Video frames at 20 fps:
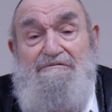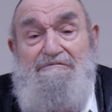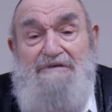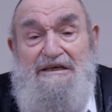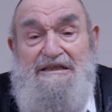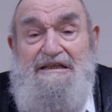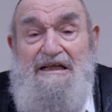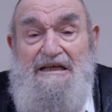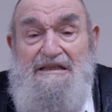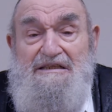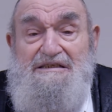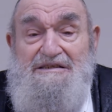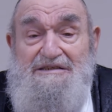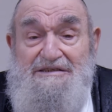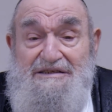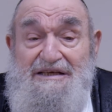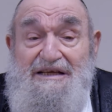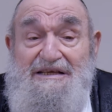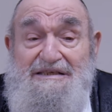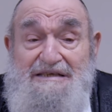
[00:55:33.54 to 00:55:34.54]
my
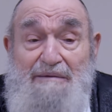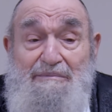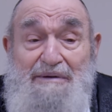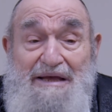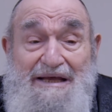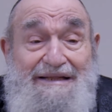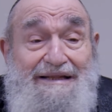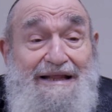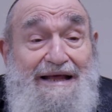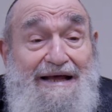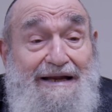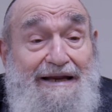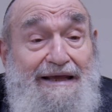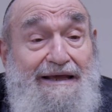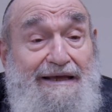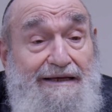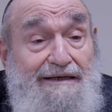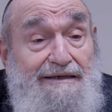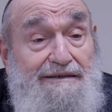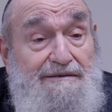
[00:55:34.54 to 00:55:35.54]
tendency is I'm getting out of
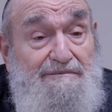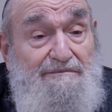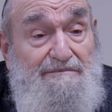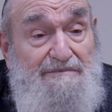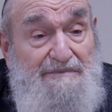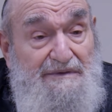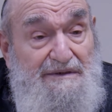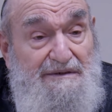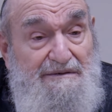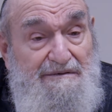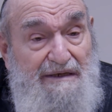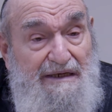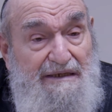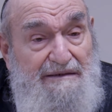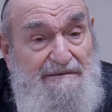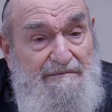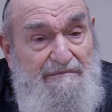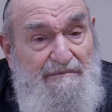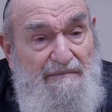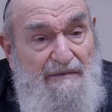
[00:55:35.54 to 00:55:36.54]
here, right?
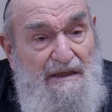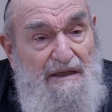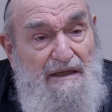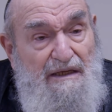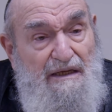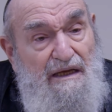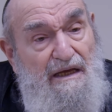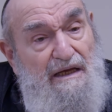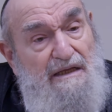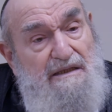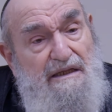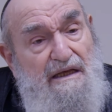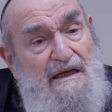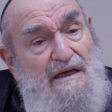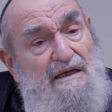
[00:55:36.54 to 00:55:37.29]
And they